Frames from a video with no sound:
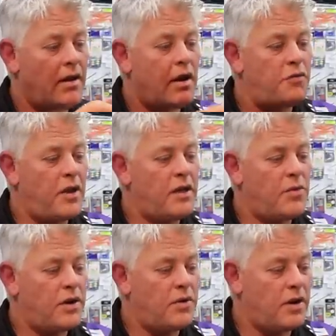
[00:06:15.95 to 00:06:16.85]
Now, for
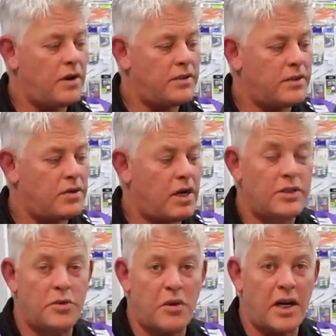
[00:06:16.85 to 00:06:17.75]
anyone who knows and tried
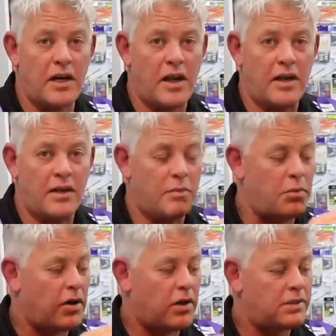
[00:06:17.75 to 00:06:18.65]
to break line in the
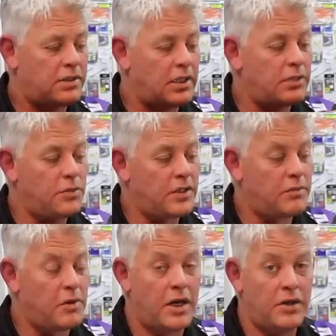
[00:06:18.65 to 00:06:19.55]
past, yes,
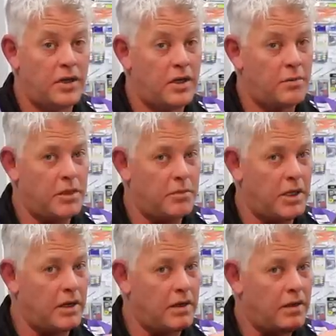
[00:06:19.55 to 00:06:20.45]
with braid you need a bit
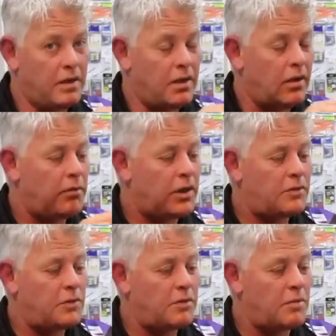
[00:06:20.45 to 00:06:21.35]
better, but
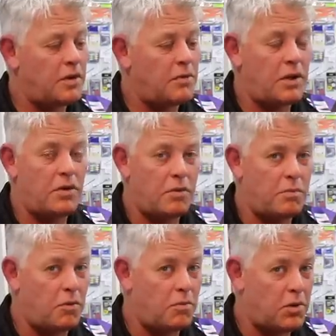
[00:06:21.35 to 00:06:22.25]
with mono we couldn't
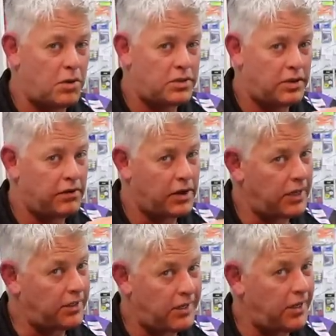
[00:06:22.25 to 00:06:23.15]
pull past
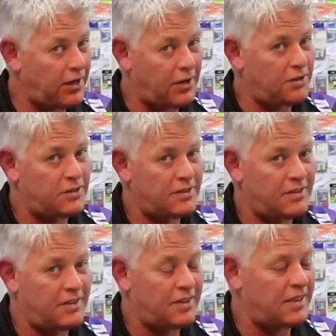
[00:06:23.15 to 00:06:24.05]
7-8 kilos.
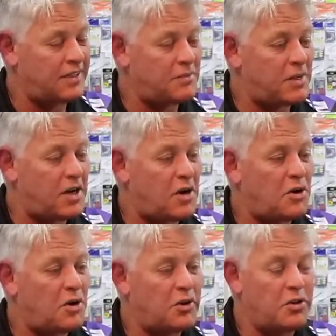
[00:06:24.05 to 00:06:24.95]
It doesn't matter
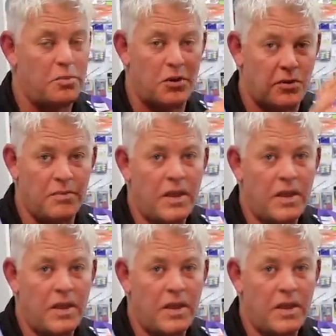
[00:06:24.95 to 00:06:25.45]
how hard you pull.